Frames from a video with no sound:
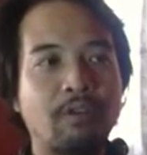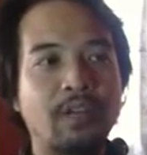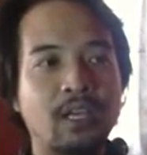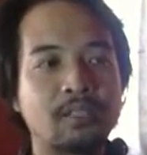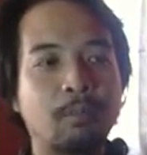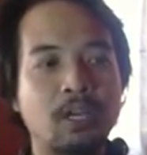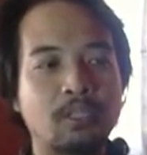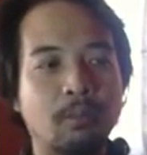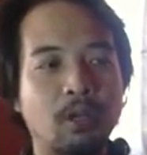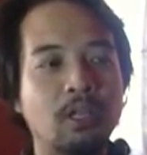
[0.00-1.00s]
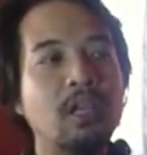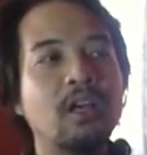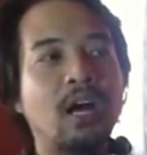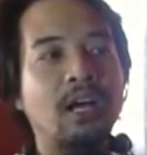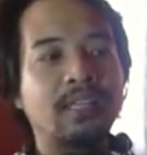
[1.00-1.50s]
often as possible.
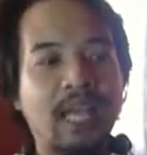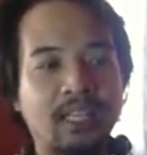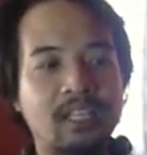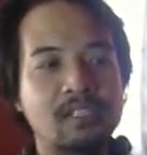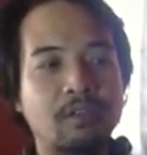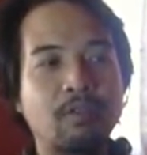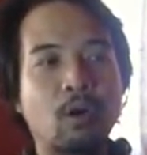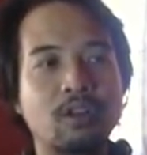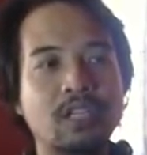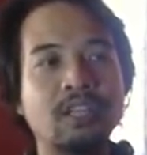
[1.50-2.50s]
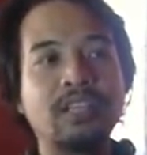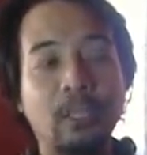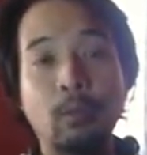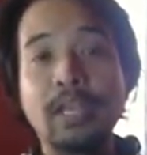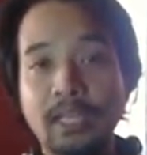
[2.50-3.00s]
That is, of course,
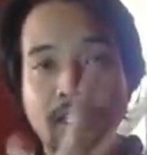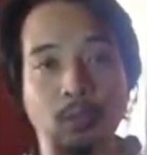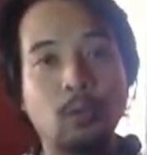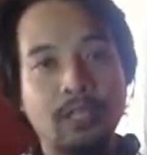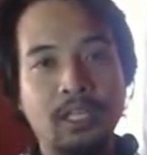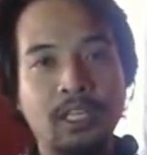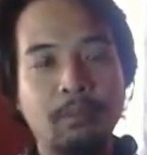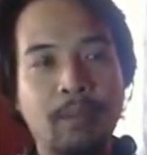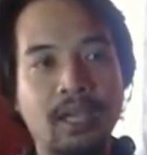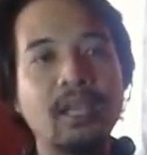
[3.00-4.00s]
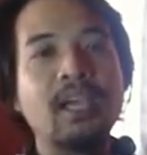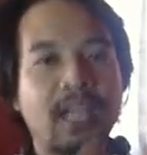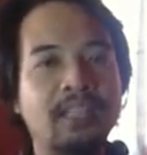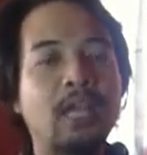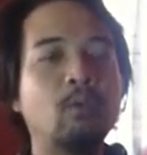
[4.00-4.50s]
until we get into an elite pack,
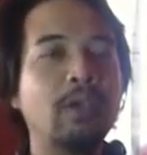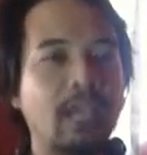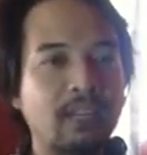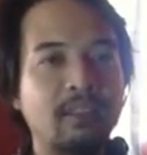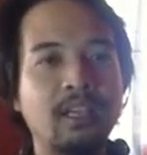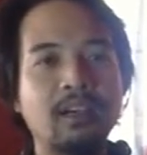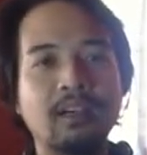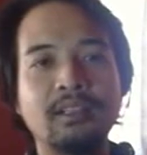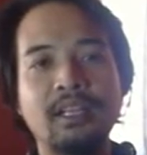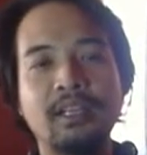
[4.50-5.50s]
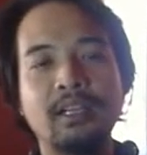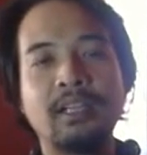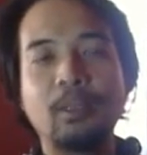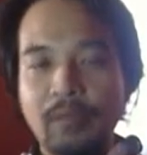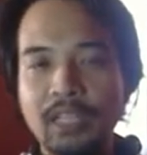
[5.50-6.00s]
and then we get and
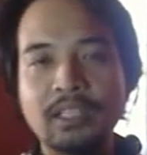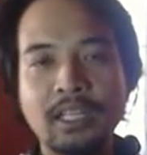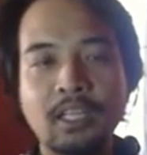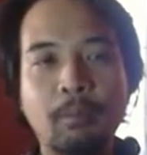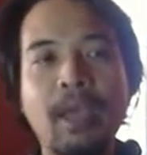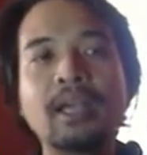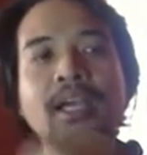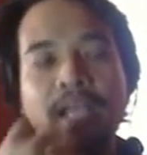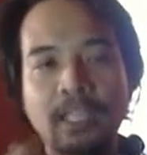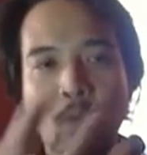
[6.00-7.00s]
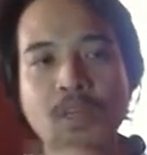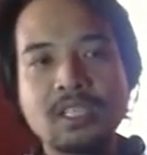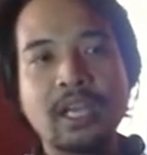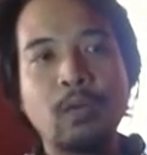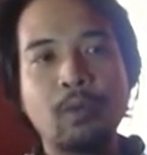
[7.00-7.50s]
then we kill the elite pack, and then
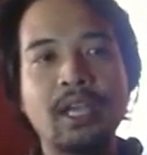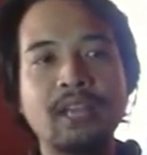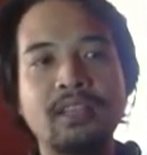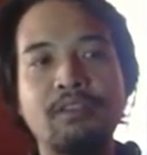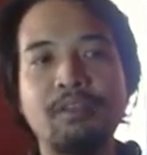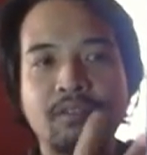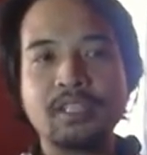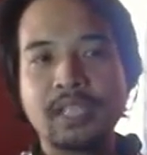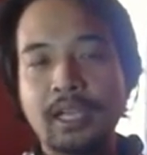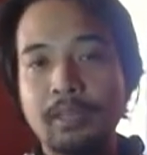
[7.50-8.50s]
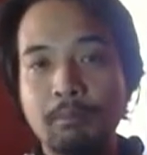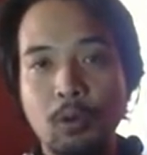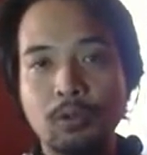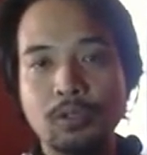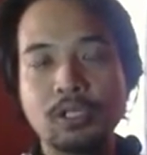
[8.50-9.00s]
once again we get the 15-second
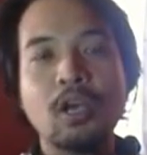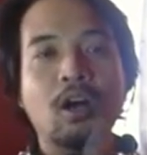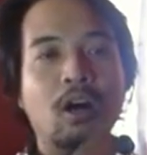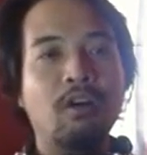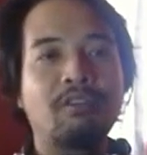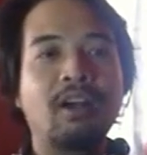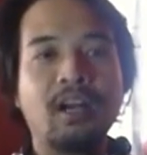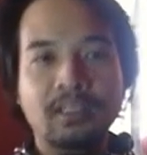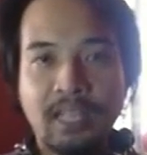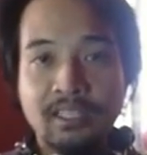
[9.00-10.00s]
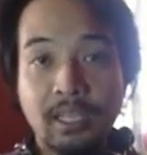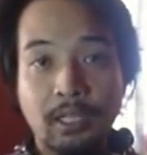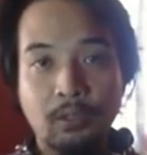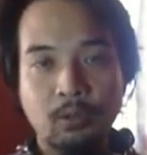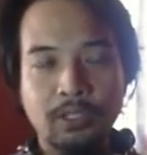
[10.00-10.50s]
bonus of
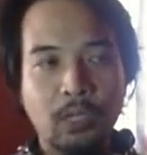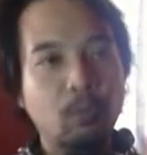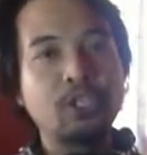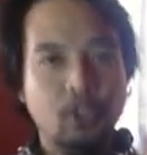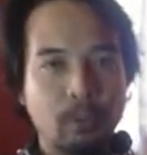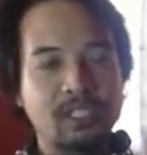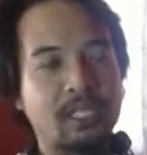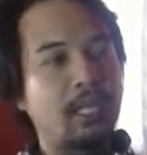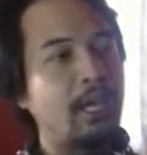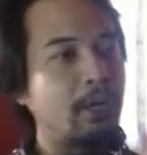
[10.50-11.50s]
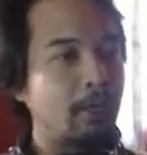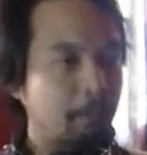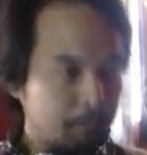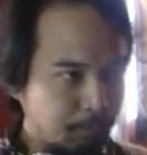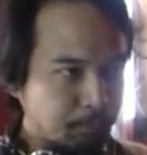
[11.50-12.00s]
10-second cooldown, which you will see later.